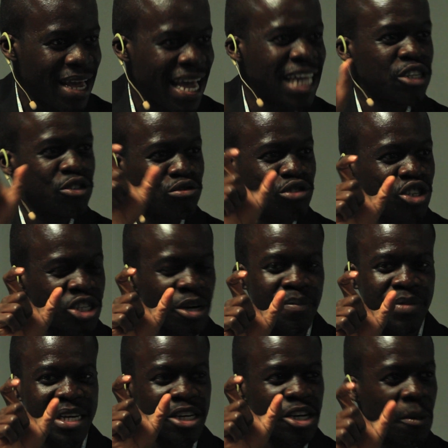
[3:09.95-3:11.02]
and do
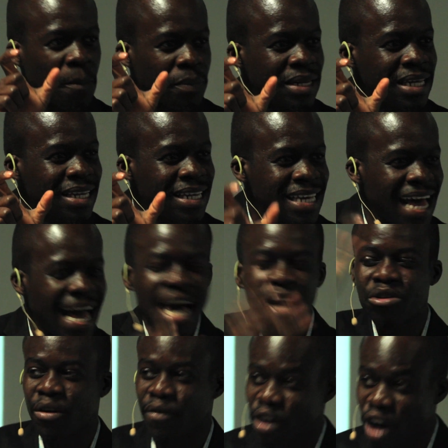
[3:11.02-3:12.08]
something completely
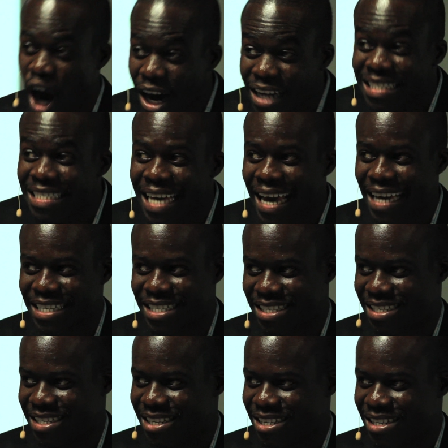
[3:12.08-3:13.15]
out of context,